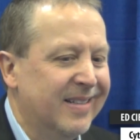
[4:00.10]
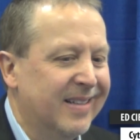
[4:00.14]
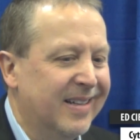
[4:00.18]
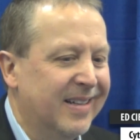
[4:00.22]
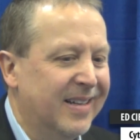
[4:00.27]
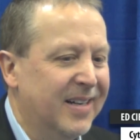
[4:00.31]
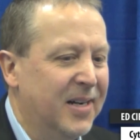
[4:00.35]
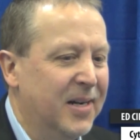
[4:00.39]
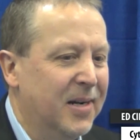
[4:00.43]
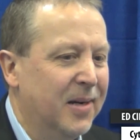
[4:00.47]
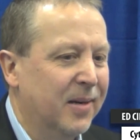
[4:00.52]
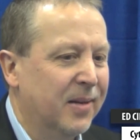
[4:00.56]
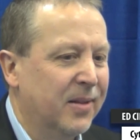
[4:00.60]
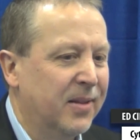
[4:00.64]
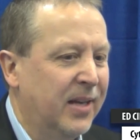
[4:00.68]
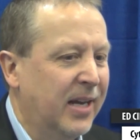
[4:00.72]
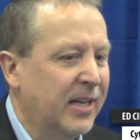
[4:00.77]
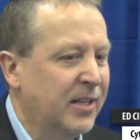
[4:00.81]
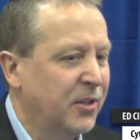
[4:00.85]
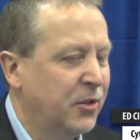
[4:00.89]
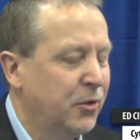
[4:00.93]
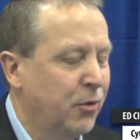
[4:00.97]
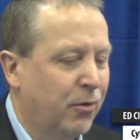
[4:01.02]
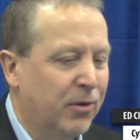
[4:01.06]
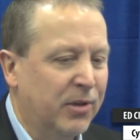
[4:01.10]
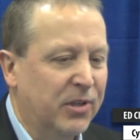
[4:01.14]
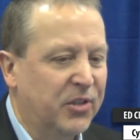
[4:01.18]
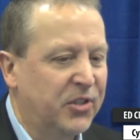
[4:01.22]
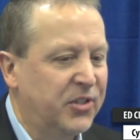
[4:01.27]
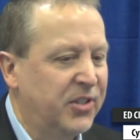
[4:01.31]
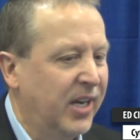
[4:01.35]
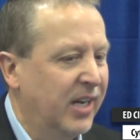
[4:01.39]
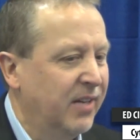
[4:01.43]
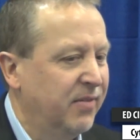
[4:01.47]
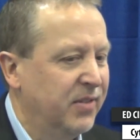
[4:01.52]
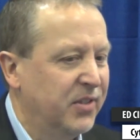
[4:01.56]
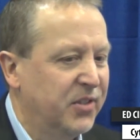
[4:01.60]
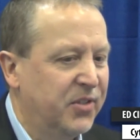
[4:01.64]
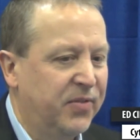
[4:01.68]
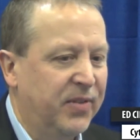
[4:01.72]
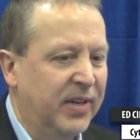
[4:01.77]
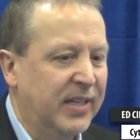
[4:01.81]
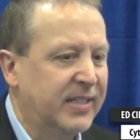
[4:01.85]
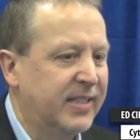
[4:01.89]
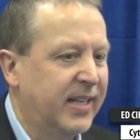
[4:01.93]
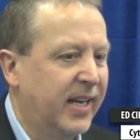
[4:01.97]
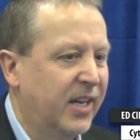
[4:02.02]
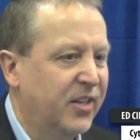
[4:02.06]
uh, the editorial staff is
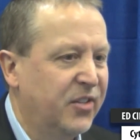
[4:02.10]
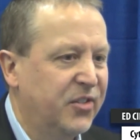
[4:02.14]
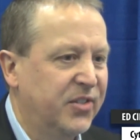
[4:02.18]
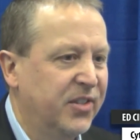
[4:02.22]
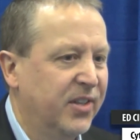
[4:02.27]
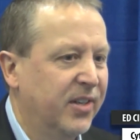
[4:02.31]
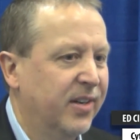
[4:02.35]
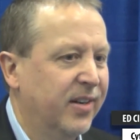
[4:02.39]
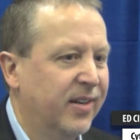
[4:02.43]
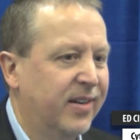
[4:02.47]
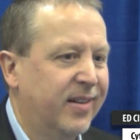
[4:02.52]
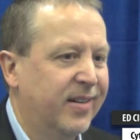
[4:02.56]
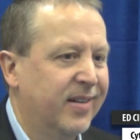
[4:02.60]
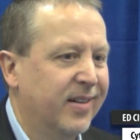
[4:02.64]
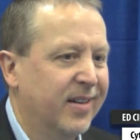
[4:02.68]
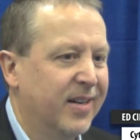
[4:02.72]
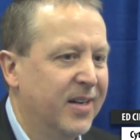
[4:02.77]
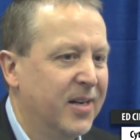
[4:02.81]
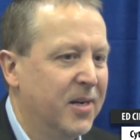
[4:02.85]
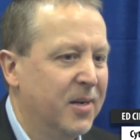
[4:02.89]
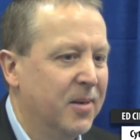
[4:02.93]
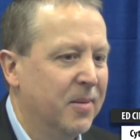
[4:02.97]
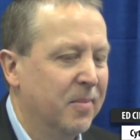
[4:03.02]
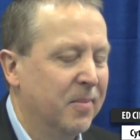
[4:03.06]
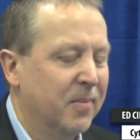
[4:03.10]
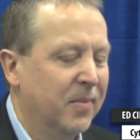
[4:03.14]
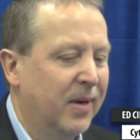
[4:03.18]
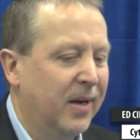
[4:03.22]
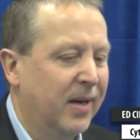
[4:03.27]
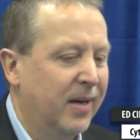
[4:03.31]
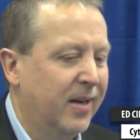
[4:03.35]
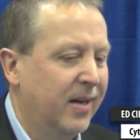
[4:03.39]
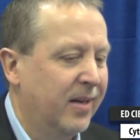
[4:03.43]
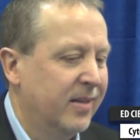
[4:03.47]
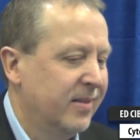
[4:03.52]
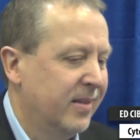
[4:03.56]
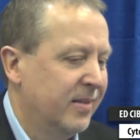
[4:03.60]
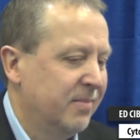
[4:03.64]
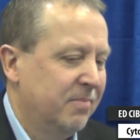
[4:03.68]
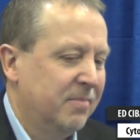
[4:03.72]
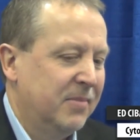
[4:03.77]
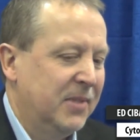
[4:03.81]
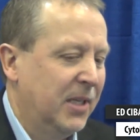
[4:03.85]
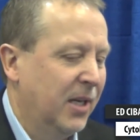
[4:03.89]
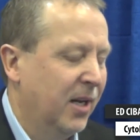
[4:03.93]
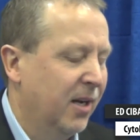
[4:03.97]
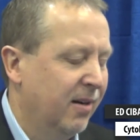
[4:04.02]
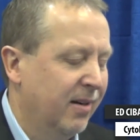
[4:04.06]
fantastic. Um,
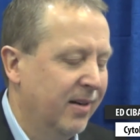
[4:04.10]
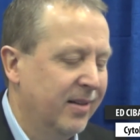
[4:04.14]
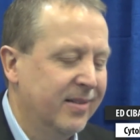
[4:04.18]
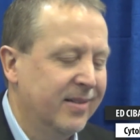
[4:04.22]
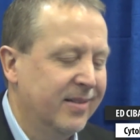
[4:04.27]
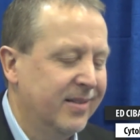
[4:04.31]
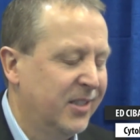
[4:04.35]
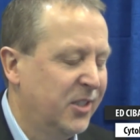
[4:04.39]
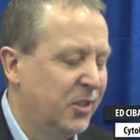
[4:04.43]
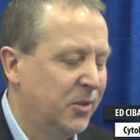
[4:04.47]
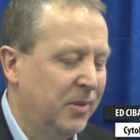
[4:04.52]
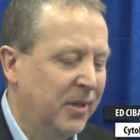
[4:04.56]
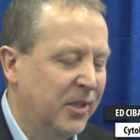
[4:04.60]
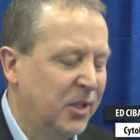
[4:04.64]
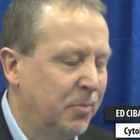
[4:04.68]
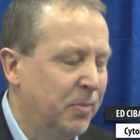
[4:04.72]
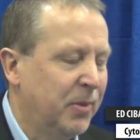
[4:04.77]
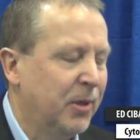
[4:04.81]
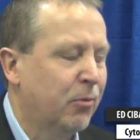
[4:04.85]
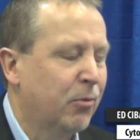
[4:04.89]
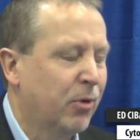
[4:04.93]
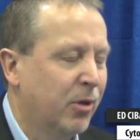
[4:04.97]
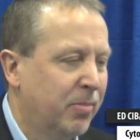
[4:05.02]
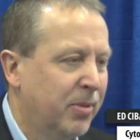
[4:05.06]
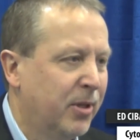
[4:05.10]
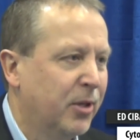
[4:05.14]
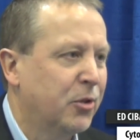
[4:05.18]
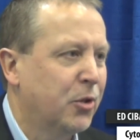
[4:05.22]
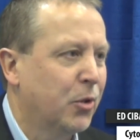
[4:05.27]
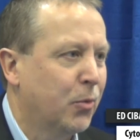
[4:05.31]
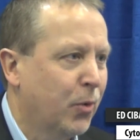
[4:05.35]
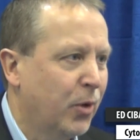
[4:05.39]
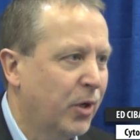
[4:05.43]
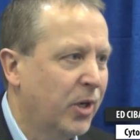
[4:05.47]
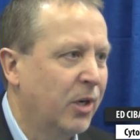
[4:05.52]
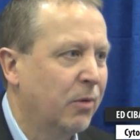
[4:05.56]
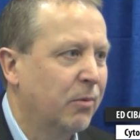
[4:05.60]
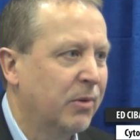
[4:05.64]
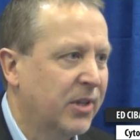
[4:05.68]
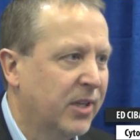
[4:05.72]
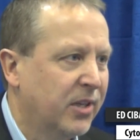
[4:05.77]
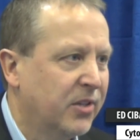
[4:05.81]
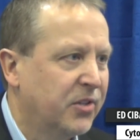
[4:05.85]
I, you know, it's it's been a real pleasure working with